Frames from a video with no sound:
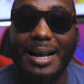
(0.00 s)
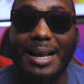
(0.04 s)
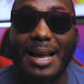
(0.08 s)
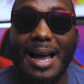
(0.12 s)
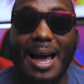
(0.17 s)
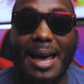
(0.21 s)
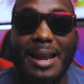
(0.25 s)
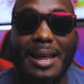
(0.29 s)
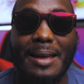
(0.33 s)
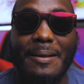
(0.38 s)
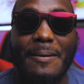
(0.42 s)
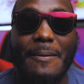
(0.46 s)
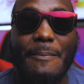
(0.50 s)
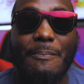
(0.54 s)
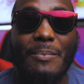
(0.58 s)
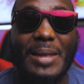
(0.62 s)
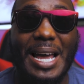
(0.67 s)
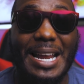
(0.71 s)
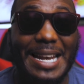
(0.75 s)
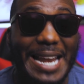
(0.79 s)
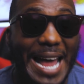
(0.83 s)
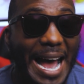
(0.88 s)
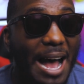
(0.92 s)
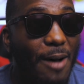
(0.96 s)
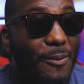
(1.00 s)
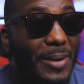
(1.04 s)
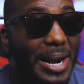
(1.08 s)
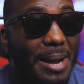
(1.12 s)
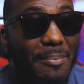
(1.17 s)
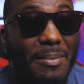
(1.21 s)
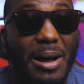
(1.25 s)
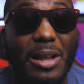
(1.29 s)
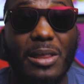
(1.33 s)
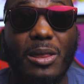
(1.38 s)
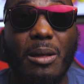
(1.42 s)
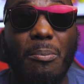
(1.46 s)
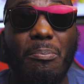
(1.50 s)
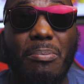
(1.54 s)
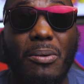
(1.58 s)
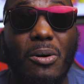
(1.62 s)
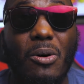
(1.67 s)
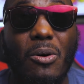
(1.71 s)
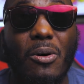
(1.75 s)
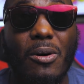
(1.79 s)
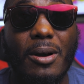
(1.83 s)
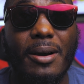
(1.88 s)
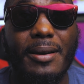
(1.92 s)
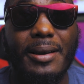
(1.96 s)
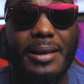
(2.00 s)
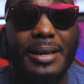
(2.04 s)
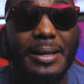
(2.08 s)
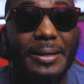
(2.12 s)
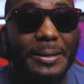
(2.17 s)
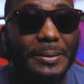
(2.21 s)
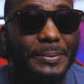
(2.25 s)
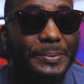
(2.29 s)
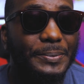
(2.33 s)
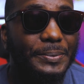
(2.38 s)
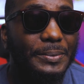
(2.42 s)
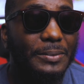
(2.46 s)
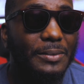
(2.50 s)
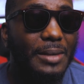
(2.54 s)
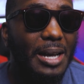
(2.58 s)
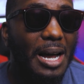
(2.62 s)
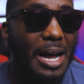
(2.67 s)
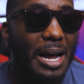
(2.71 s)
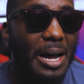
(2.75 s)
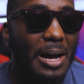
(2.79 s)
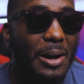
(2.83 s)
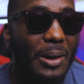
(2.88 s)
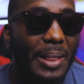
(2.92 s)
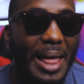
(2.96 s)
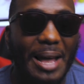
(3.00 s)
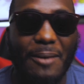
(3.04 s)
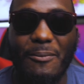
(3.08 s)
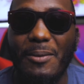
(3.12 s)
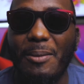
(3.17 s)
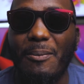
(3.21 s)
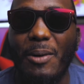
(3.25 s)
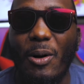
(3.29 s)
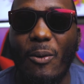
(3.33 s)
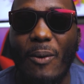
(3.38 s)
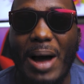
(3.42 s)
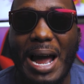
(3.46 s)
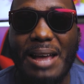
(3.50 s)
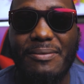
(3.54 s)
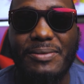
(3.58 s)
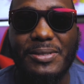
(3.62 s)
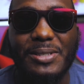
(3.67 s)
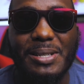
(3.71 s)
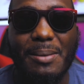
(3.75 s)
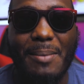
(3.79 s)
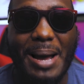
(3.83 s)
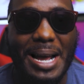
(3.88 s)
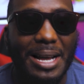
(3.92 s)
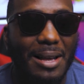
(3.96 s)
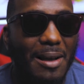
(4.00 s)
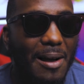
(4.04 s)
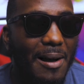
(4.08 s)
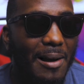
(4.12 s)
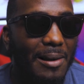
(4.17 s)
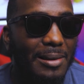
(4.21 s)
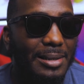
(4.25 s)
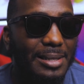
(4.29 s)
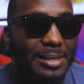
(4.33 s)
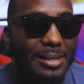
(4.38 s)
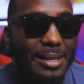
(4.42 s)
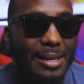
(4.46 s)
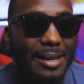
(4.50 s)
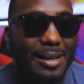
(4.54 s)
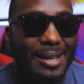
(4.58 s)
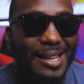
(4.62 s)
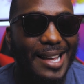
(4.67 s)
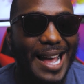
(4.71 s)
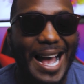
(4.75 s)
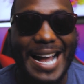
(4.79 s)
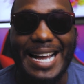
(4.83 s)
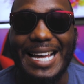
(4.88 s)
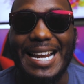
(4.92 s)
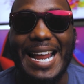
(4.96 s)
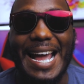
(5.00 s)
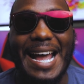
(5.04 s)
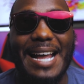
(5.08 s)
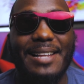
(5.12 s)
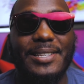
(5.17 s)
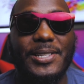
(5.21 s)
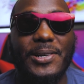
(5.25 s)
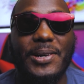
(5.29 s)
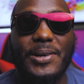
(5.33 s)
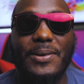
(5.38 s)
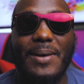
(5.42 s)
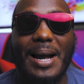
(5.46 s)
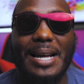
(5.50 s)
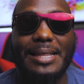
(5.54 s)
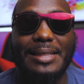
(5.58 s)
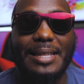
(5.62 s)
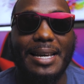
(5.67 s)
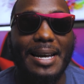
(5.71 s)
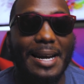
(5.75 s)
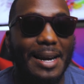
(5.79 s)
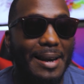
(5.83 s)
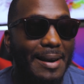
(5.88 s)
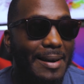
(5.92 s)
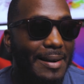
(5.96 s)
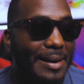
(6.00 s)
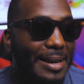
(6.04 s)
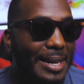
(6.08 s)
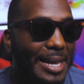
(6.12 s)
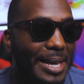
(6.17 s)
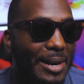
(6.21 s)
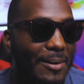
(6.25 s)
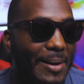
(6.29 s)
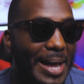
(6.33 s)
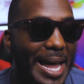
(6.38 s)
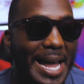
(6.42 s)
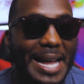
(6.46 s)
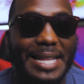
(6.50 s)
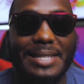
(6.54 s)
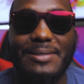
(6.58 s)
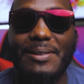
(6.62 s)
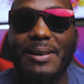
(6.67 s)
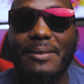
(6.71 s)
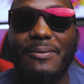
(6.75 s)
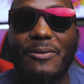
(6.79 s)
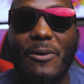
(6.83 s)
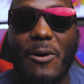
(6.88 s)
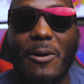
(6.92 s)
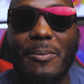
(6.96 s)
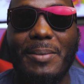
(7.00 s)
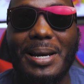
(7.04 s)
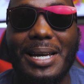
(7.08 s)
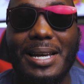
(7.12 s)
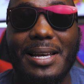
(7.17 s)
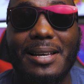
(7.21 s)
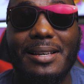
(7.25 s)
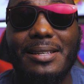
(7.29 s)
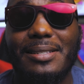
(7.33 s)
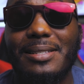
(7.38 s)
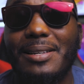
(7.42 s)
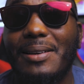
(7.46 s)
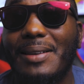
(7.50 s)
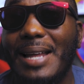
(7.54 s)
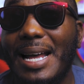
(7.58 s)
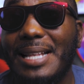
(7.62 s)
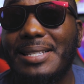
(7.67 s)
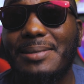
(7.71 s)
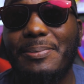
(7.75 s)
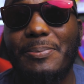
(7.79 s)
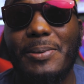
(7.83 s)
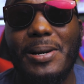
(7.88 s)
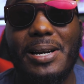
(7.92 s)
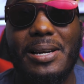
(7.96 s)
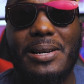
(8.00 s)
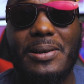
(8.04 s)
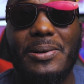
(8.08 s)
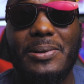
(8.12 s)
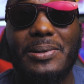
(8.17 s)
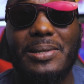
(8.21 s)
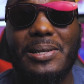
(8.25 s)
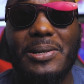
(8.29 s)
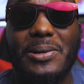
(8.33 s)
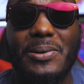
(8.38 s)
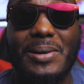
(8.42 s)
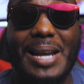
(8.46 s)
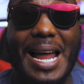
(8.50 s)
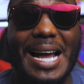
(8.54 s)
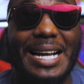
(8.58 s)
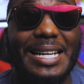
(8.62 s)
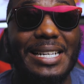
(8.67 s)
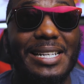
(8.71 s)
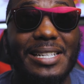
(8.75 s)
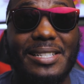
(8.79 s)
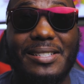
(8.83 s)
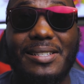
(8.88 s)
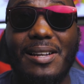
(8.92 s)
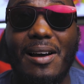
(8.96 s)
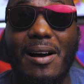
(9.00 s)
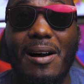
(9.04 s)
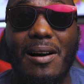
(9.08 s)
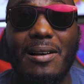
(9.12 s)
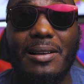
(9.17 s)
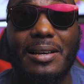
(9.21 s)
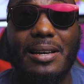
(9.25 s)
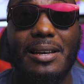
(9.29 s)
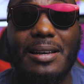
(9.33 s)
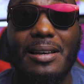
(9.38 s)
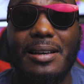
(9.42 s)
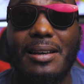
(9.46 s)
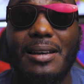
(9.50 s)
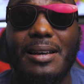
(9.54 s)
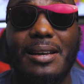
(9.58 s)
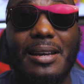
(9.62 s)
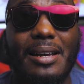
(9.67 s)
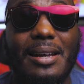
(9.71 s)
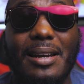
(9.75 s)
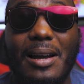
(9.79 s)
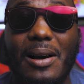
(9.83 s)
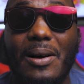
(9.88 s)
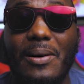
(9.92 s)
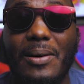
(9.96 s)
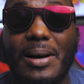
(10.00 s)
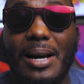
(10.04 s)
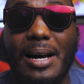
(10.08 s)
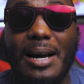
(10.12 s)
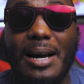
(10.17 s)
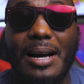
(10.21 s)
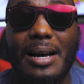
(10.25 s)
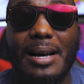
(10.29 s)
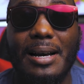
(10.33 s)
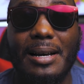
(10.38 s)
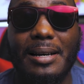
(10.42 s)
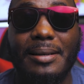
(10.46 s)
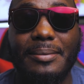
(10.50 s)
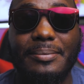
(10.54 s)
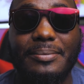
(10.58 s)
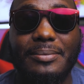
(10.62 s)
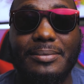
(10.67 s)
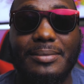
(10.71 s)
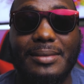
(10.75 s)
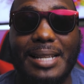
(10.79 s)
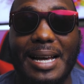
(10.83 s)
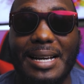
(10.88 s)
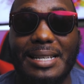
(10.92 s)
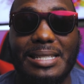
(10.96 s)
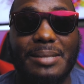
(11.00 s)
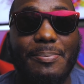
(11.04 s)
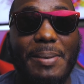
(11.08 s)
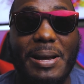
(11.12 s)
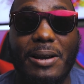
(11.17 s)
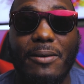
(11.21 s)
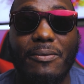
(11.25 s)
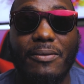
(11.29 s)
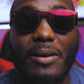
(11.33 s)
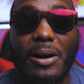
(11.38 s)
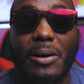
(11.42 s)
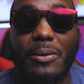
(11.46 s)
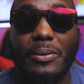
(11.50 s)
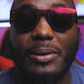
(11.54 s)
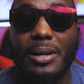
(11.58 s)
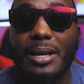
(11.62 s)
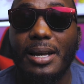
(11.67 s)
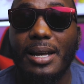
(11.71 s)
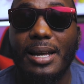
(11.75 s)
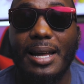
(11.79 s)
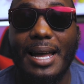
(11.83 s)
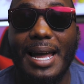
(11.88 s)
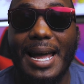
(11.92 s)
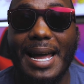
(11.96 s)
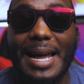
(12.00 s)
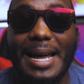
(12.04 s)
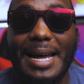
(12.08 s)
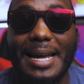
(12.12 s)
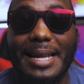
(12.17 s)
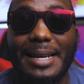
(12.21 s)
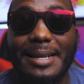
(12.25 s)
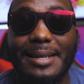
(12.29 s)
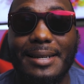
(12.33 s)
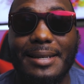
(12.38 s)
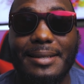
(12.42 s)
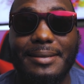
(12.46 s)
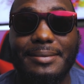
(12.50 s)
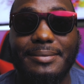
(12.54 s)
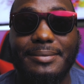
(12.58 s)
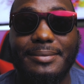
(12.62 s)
I got it. And now when I'm on the board, like when my wife, somebody calls, I can answer it right there. It'll answer it for me. So that's pretty cool too. And I can just talk, like speakerphone, and